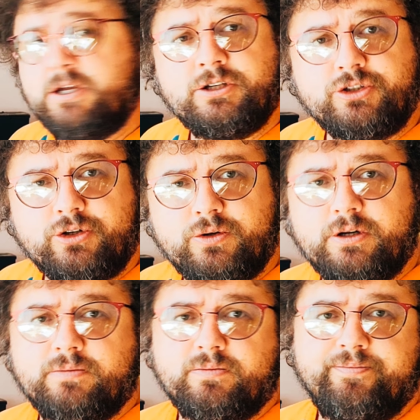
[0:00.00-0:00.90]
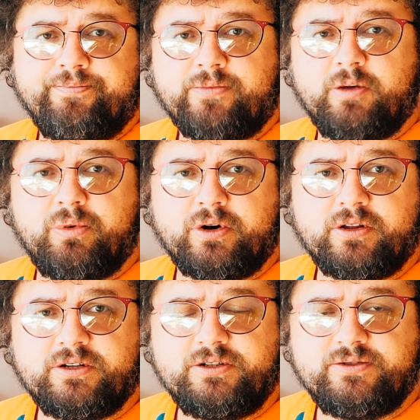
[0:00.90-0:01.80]
So the point
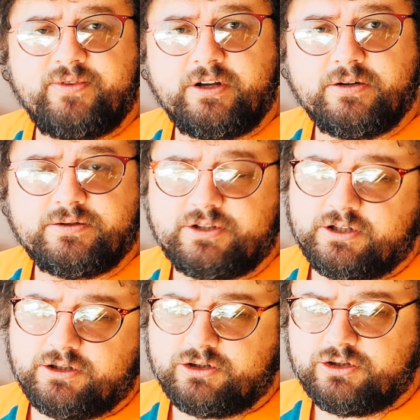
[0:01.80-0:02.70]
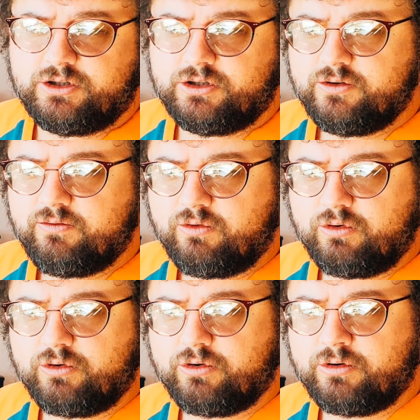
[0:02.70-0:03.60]
of these videos is
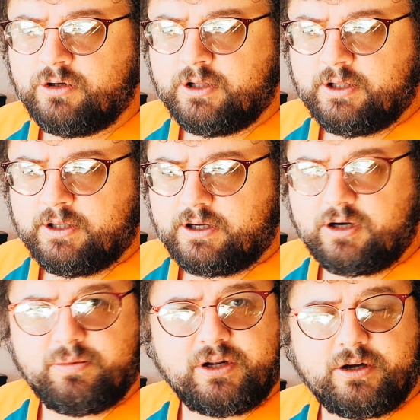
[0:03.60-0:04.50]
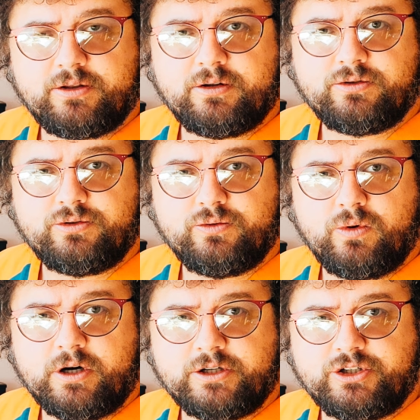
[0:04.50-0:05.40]
for anybody out there to
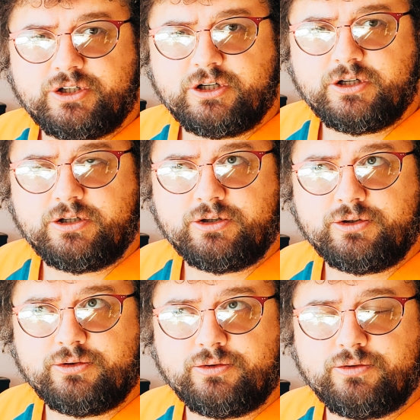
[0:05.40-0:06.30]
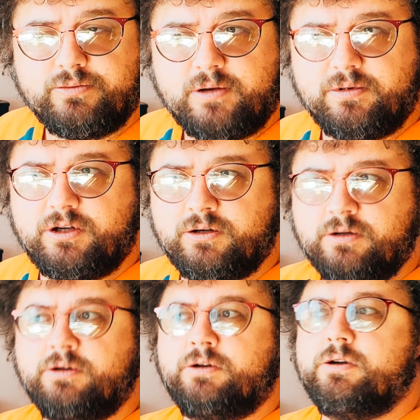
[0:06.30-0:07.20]
watch, to
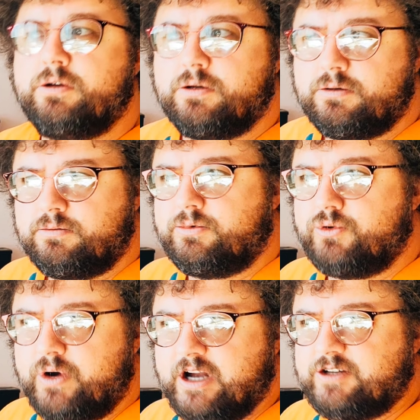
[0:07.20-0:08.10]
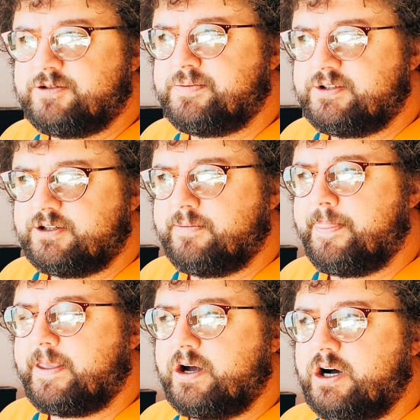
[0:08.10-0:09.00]
maybe grasp
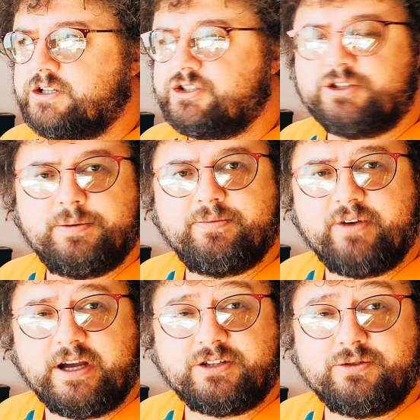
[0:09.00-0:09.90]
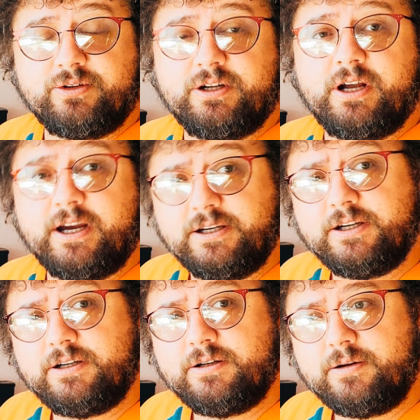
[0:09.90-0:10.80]
some concept faster than I
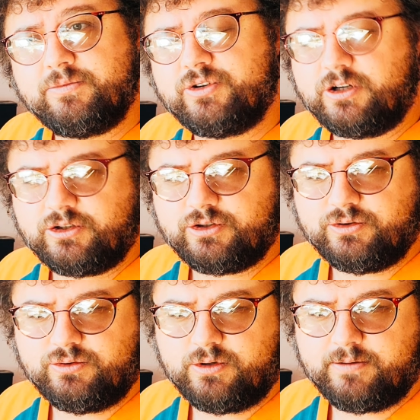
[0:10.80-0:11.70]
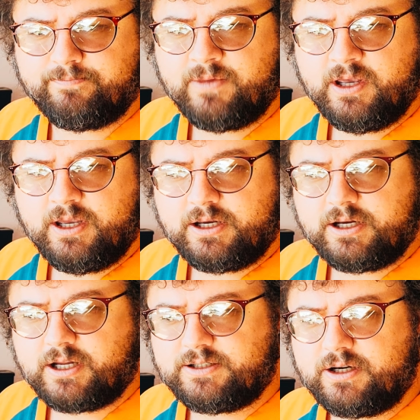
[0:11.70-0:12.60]
did. I'm trying to
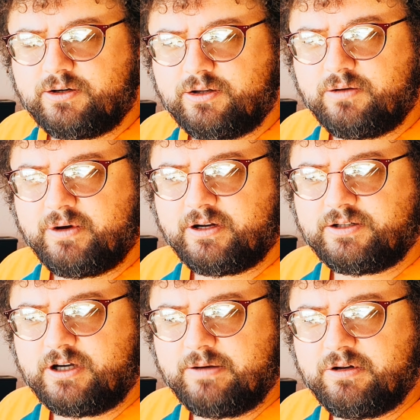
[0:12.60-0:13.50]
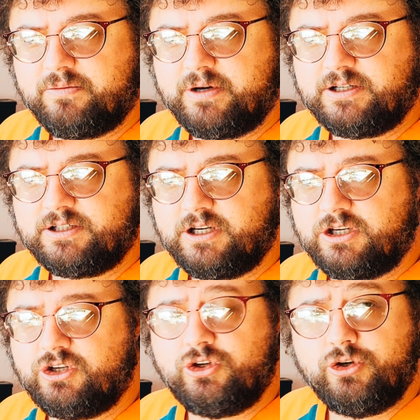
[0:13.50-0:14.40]
cut down on the amount of time that it might
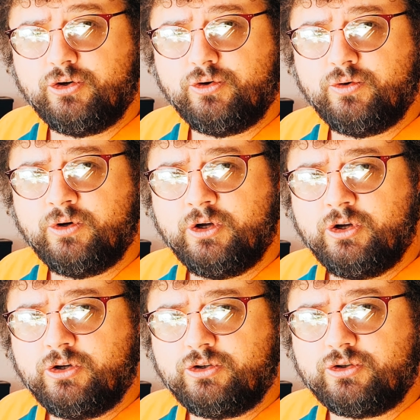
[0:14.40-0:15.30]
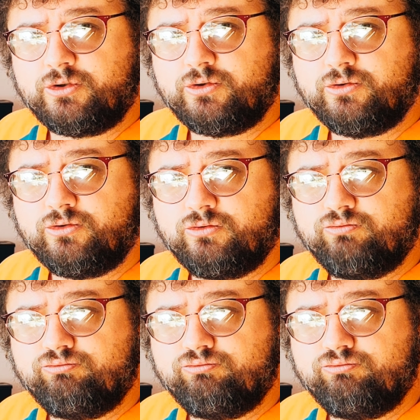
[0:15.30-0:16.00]
take you to